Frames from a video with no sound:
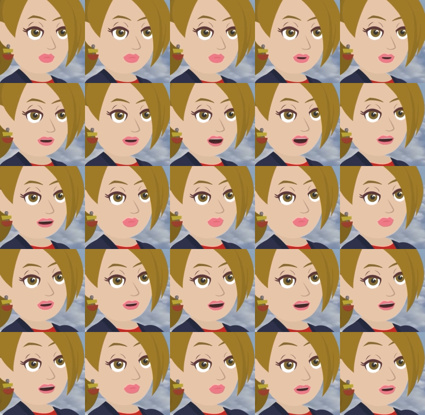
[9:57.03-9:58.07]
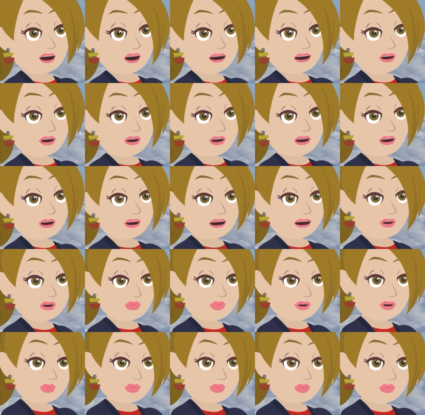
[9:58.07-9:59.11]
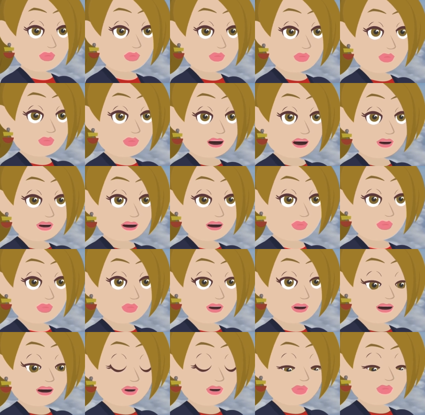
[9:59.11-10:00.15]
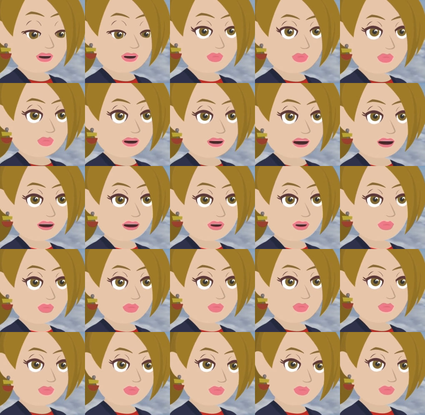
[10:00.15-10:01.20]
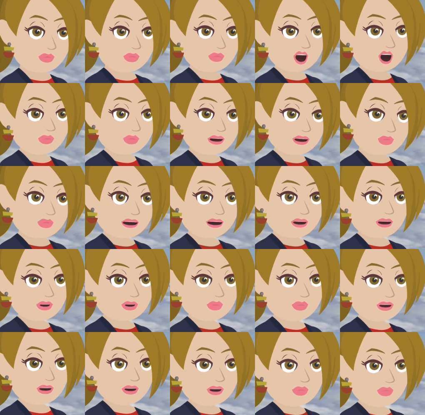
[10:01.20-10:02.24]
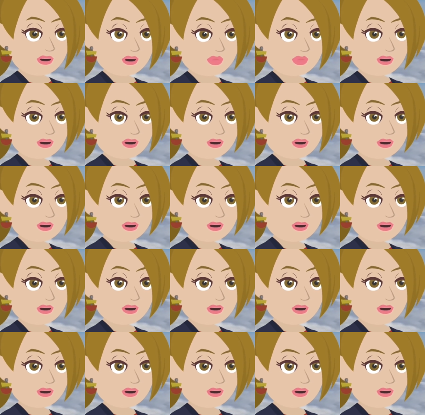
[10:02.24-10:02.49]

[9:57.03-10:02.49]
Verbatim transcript: you create your own reality and that how you feel is your indicator of